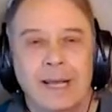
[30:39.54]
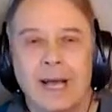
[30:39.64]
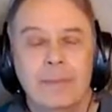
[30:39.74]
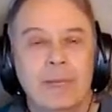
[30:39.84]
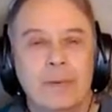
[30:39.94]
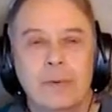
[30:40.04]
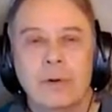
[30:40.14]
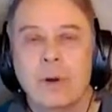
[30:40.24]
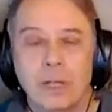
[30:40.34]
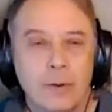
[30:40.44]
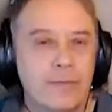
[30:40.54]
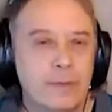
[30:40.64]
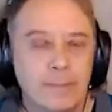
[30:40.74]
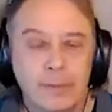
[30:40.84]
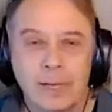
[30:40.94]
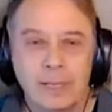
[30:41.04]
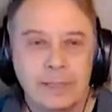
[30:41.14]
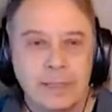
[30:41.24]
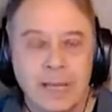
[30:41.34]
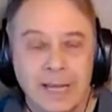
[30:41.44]
I mean, we were all over the
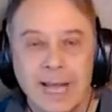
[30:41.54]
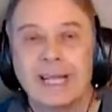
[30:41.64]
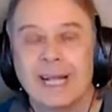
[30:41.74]
place. And I